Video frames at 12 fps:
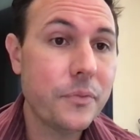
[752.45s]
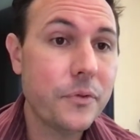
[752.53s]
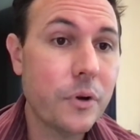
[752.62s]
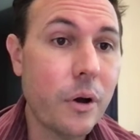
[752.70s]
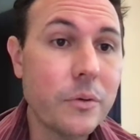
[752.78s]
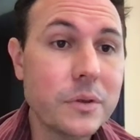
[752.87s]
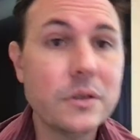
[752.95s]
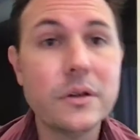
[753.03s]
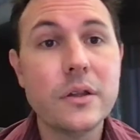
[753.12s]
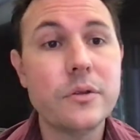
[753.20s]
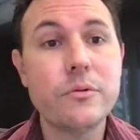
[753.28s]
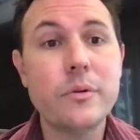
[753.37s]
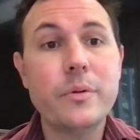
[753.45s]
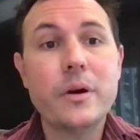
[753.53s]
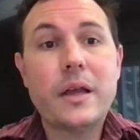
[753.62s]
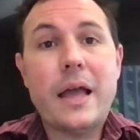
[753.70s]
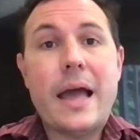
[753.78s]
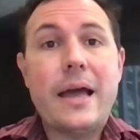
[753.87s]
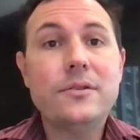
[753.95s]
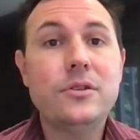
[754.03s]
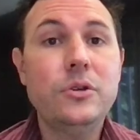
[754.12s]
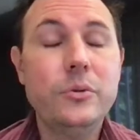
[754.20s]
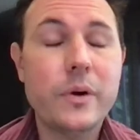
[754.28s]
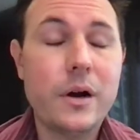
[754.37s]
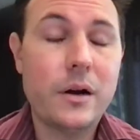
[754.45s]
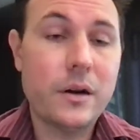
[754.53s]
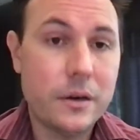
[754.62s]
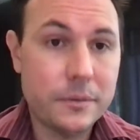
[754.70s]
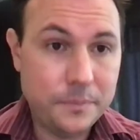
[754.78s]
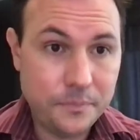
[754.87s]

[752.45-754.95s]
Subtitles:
So always look at the rubric as you're